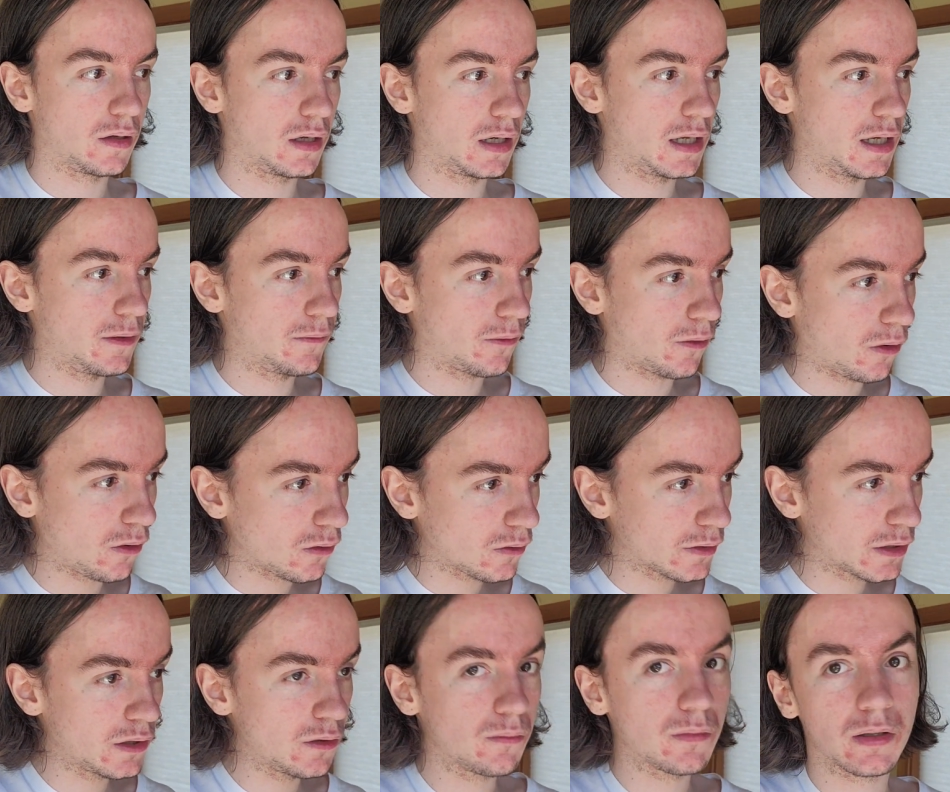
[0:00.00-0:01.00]
if all
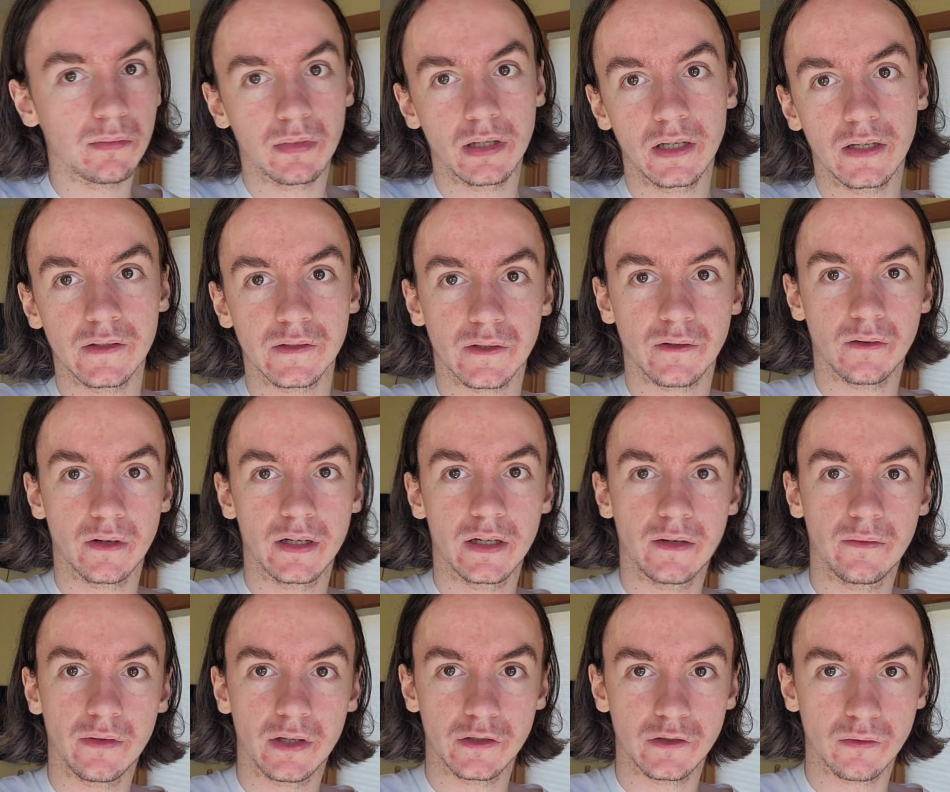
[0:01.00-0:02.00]
human beings are
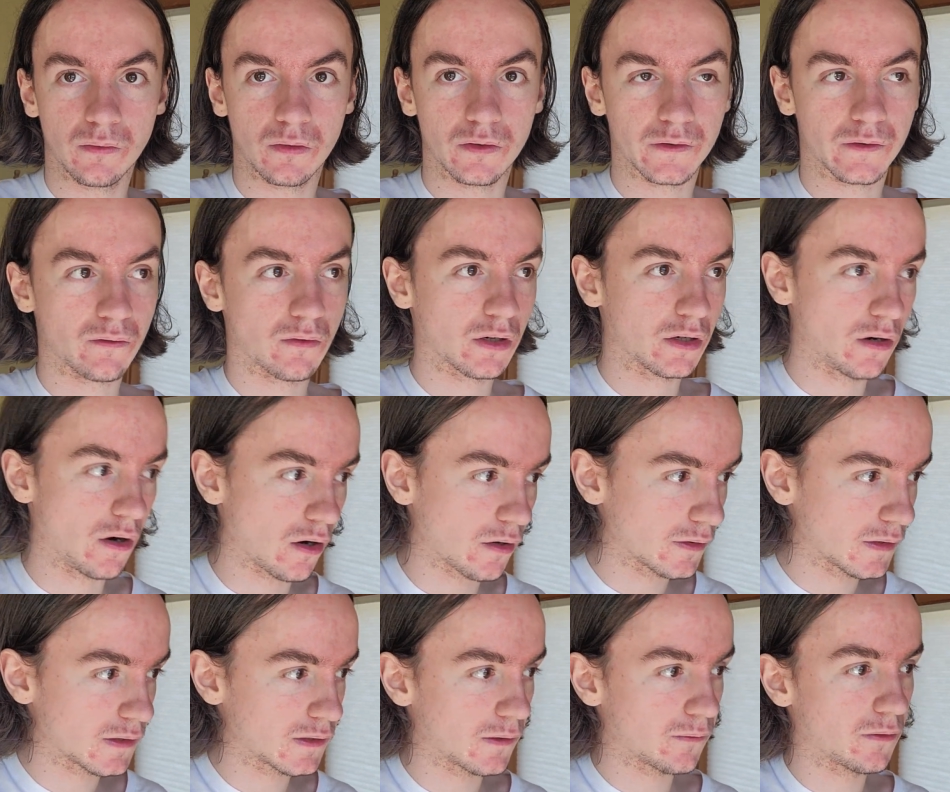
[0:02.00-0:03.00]
individuals,
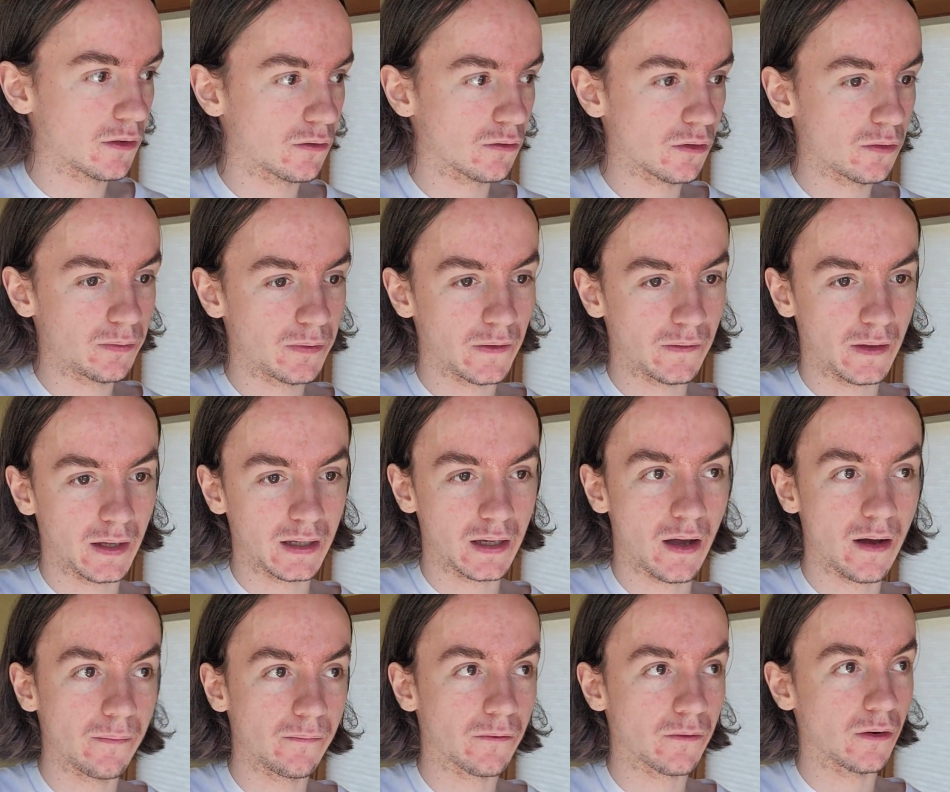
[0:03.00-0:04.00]
regardless of the group that they
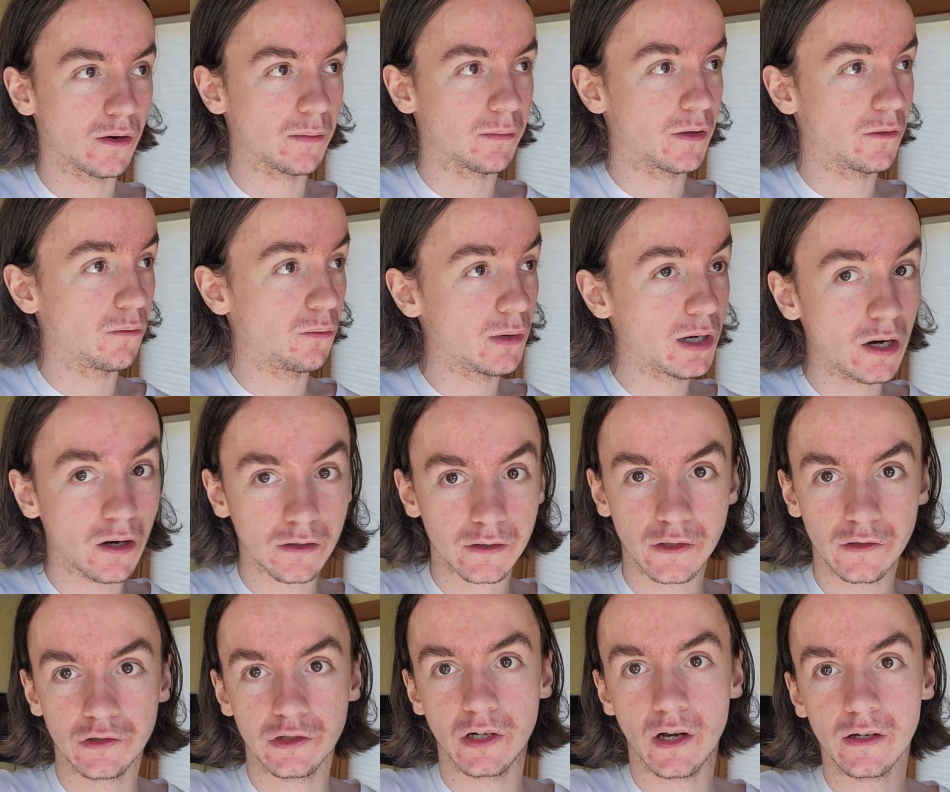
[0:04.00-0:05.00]
come from, if we are to
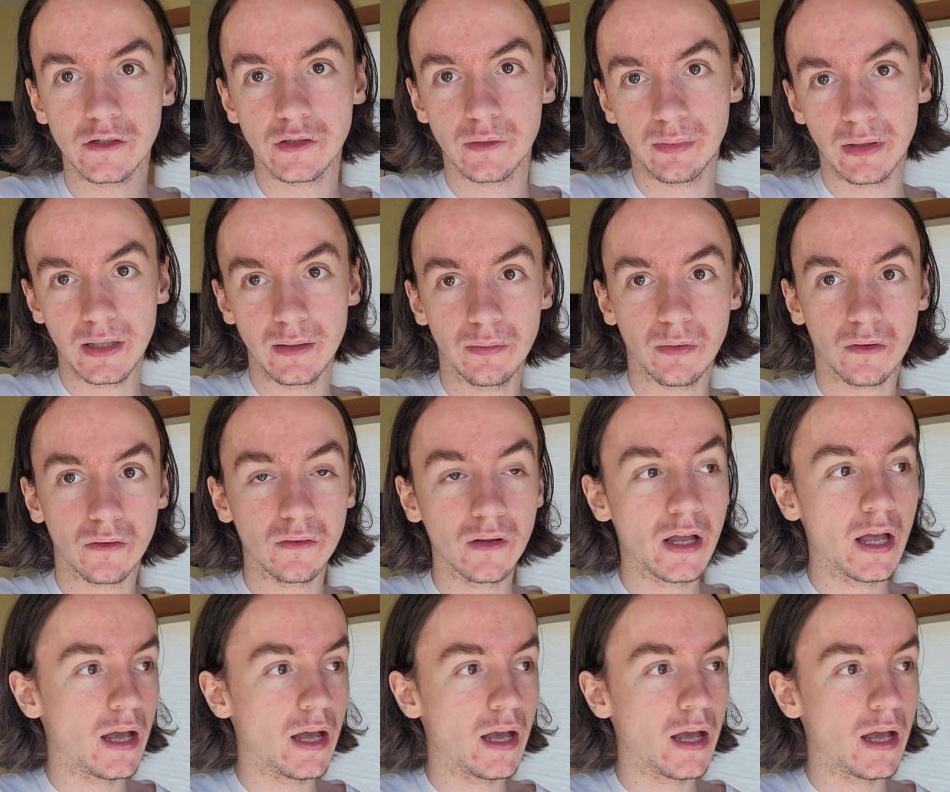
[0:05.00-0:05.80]
judge people